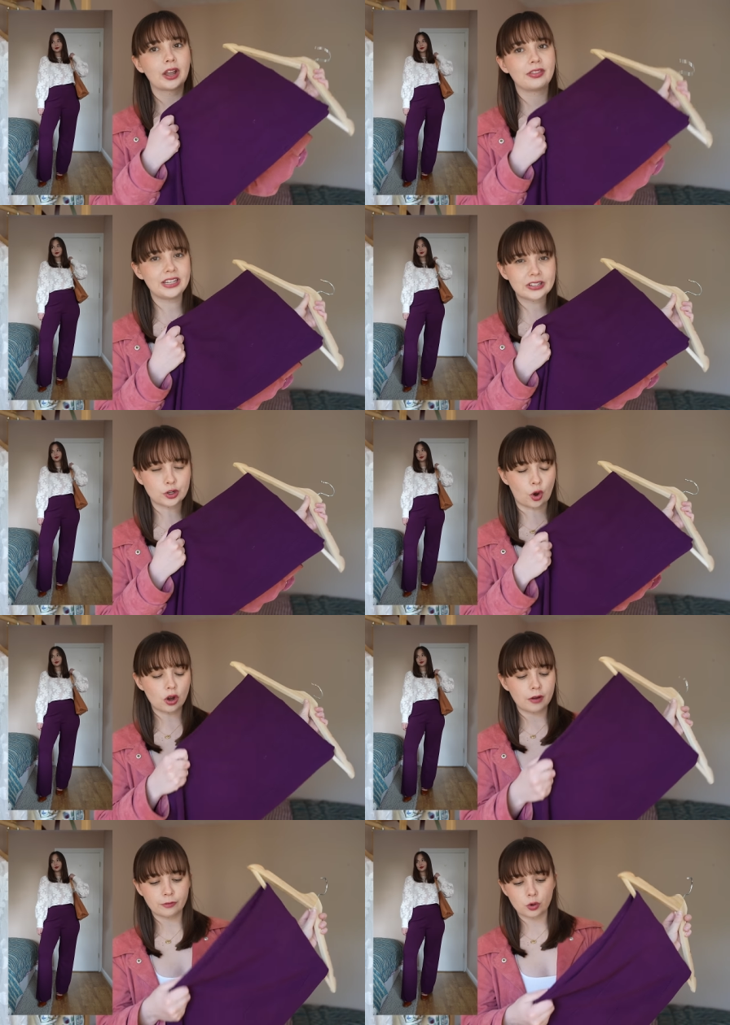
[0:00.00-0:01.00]
These are not,
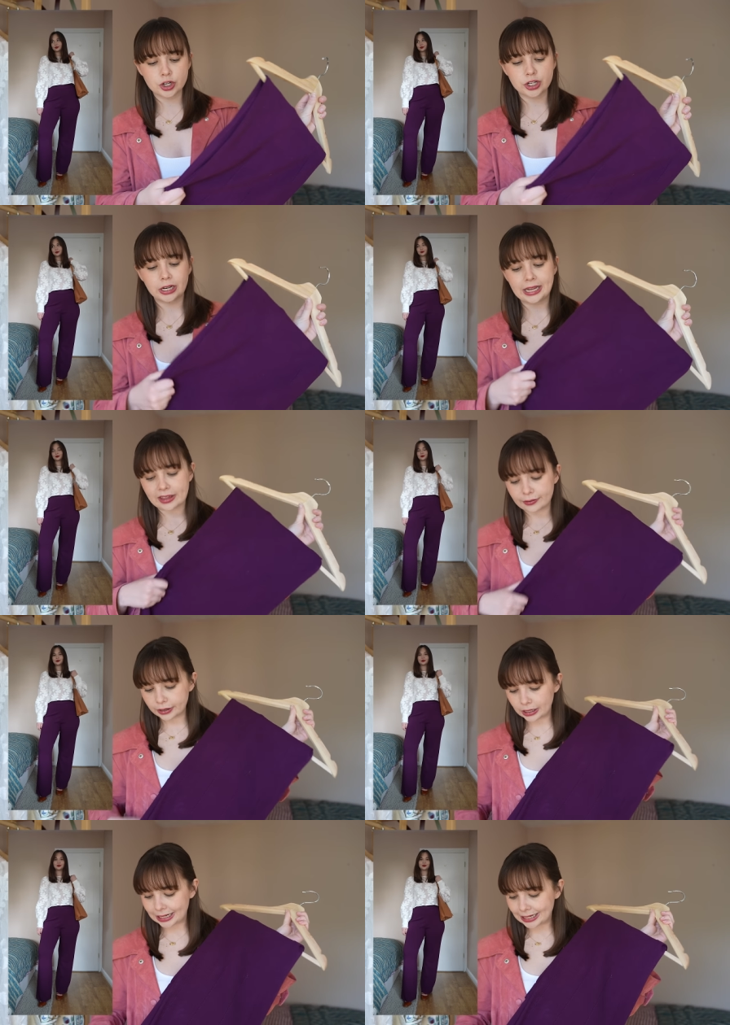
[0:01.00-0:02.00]
unfortunately. They
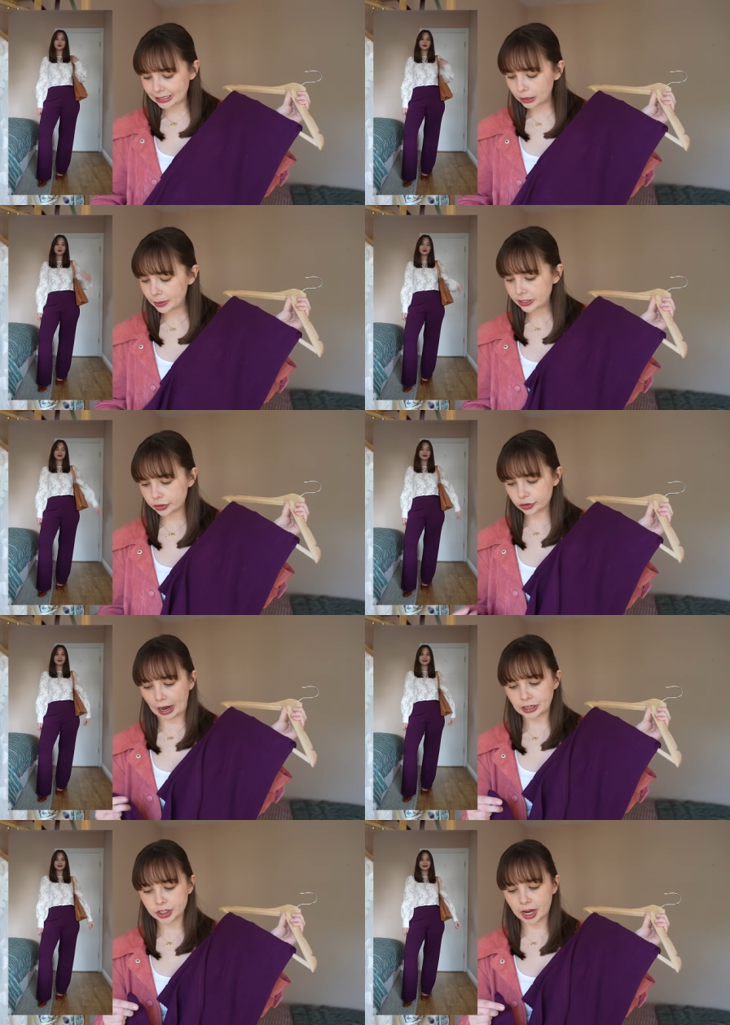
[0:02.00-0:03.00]
feel a little bit
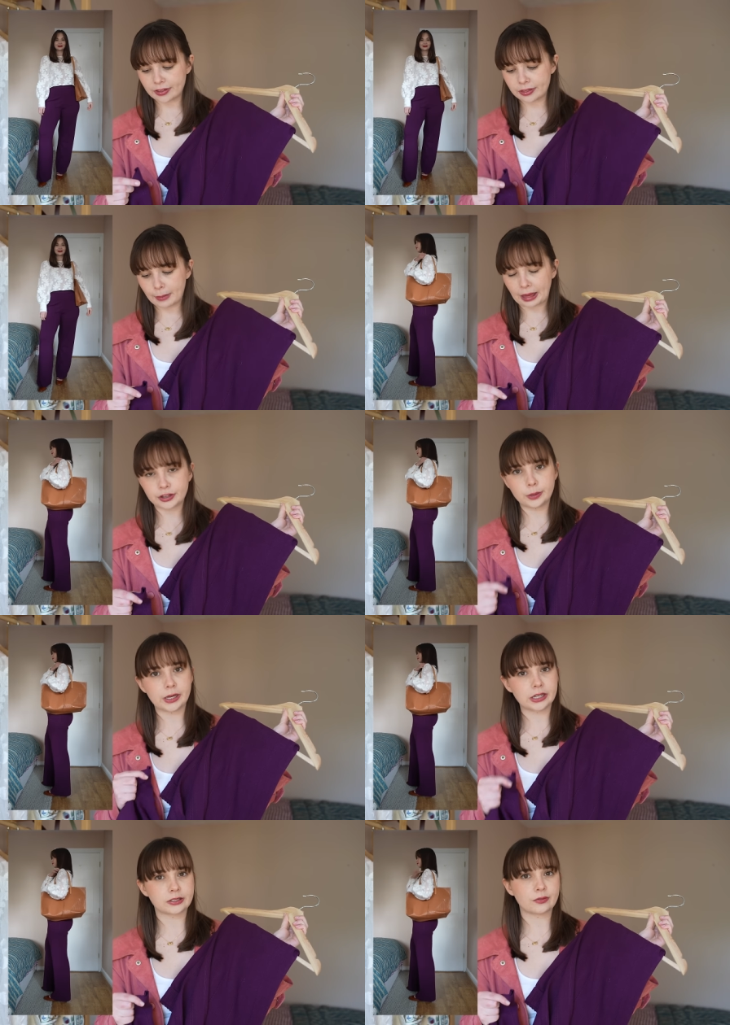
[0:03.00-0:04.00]
stretchier than the Matthew
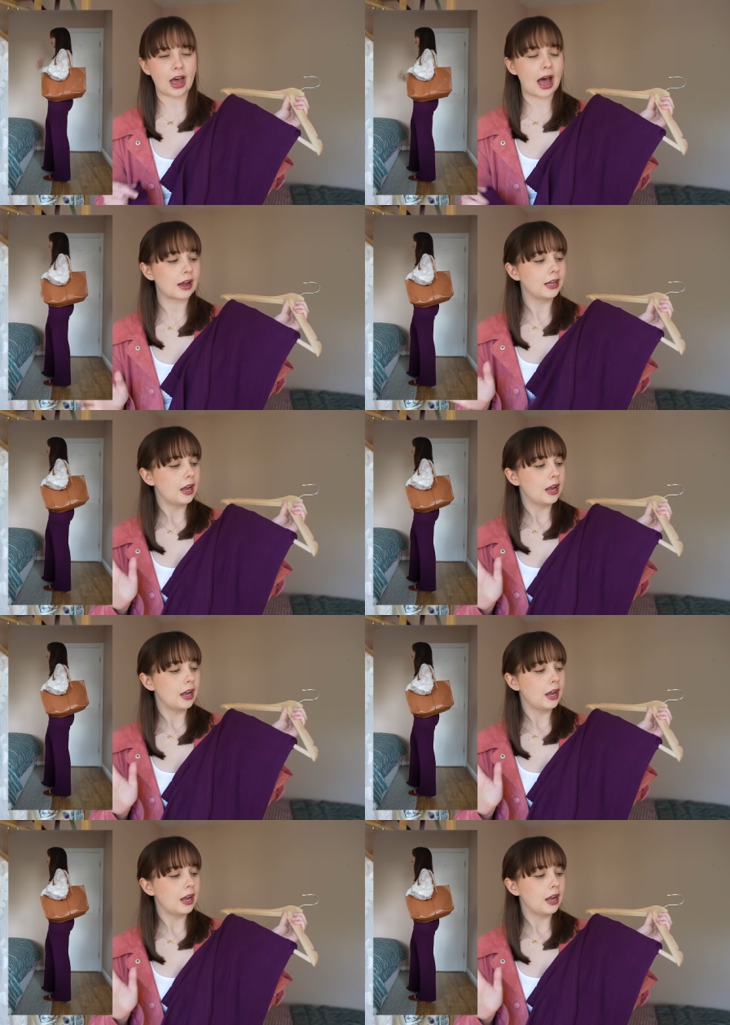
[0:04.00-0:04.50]
because of that.